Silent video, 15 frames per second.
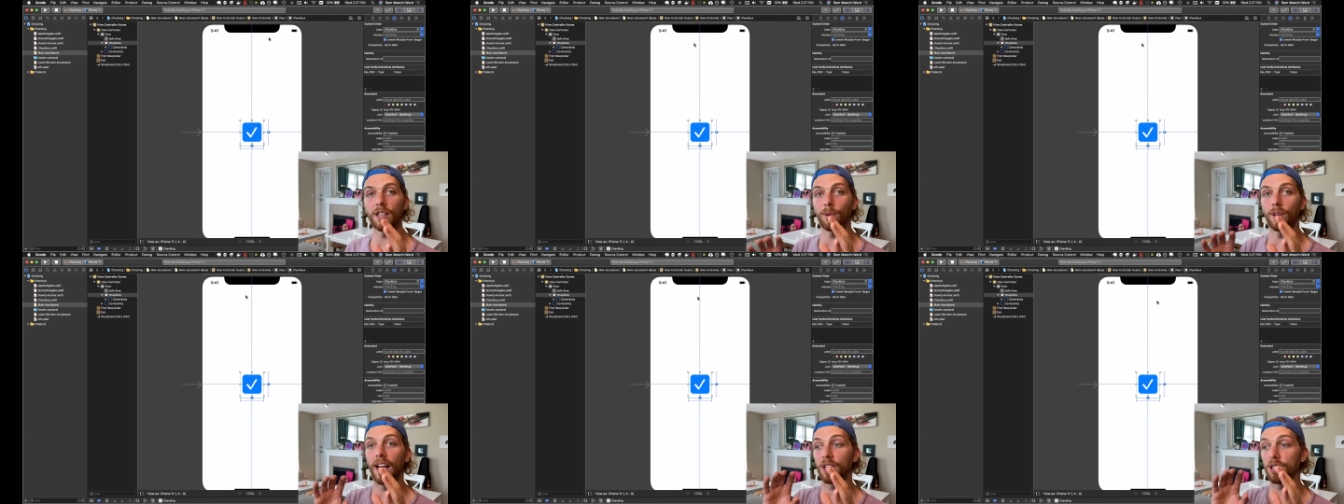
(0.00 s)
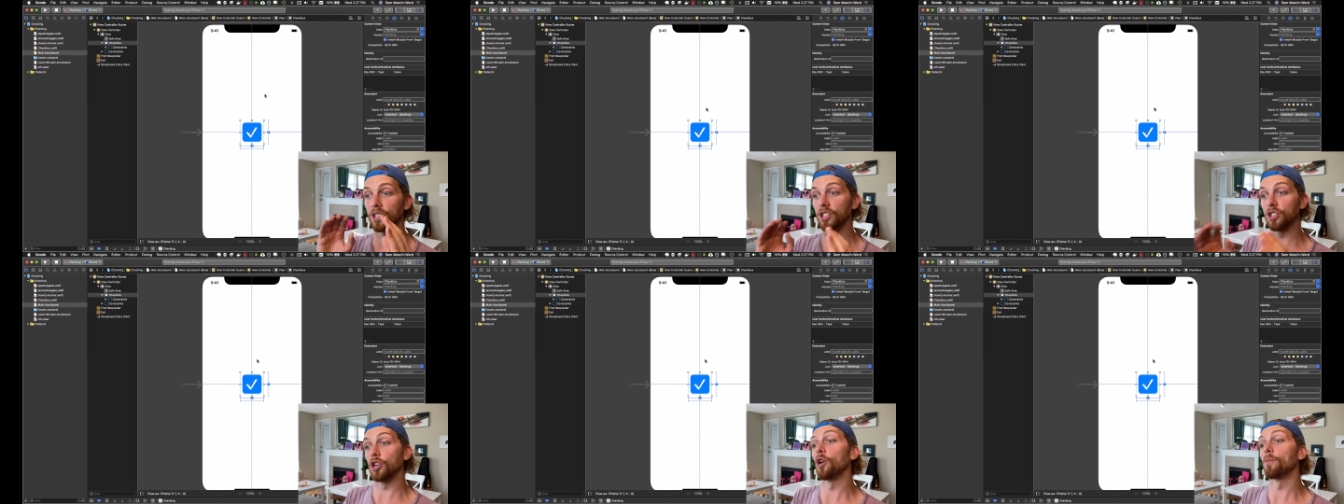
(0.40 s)
it will
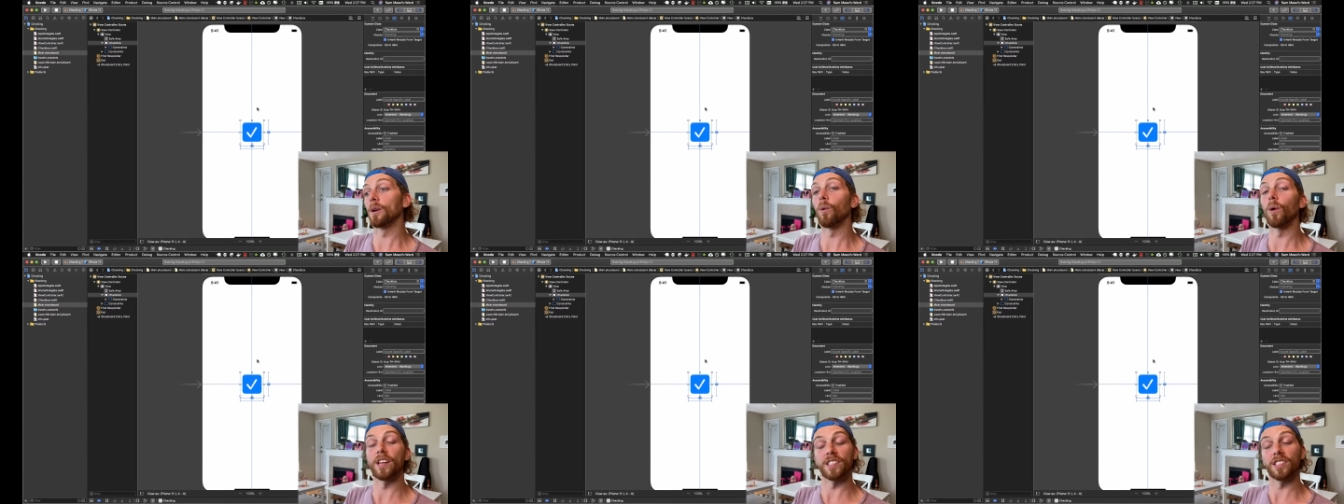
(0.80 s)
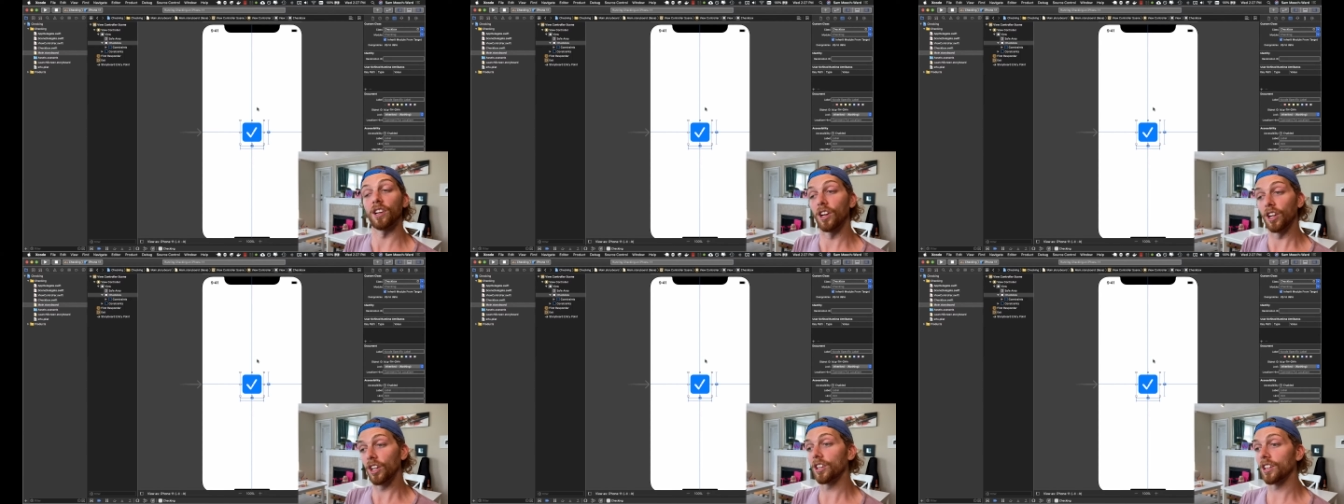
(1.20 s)
actually show me what it's
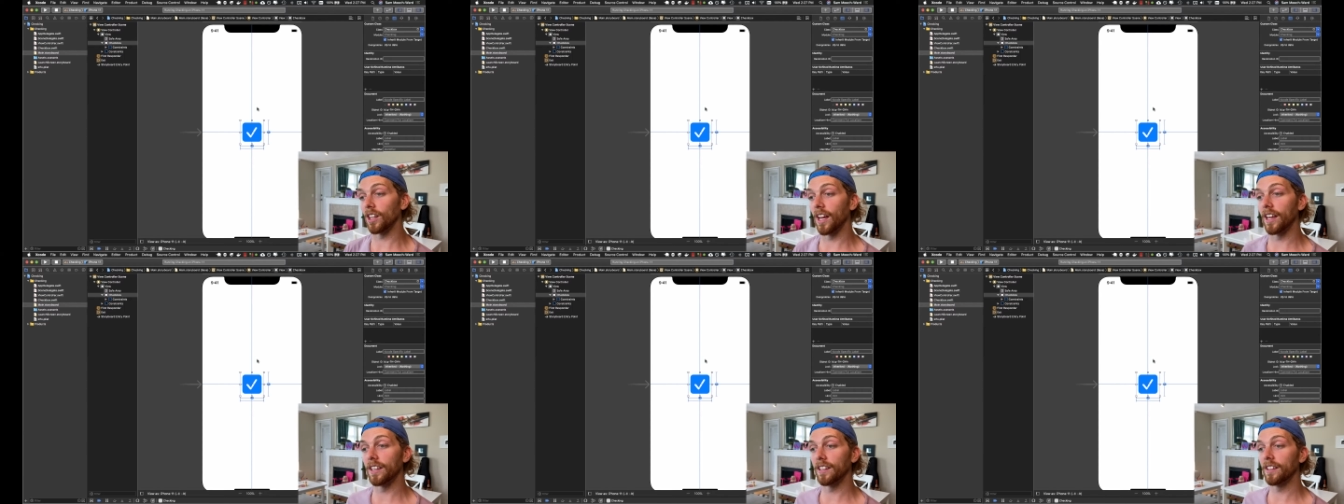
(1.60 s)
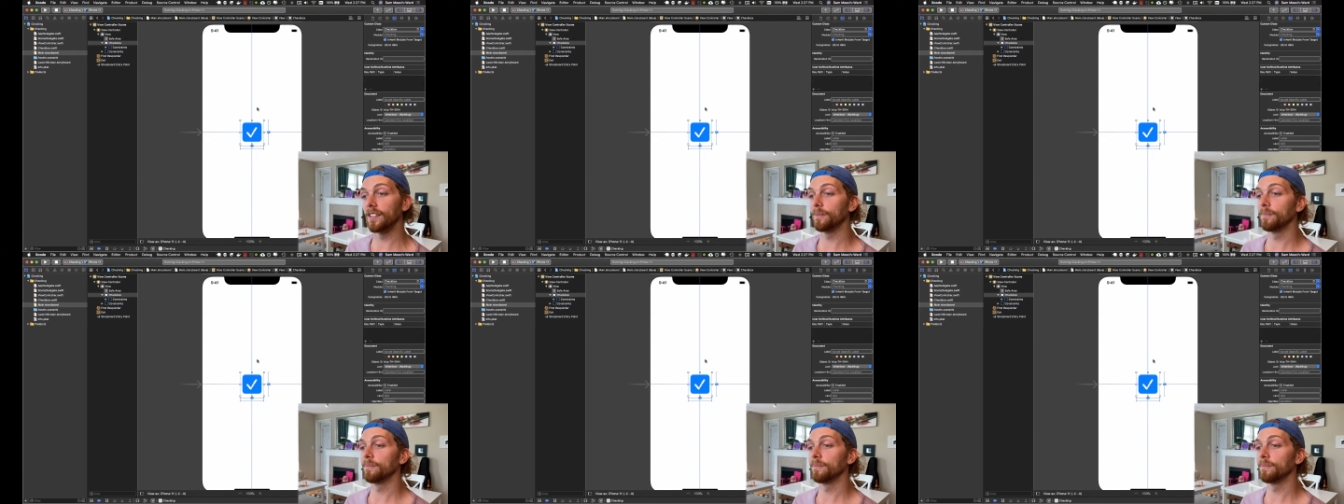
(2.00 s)
going to look like.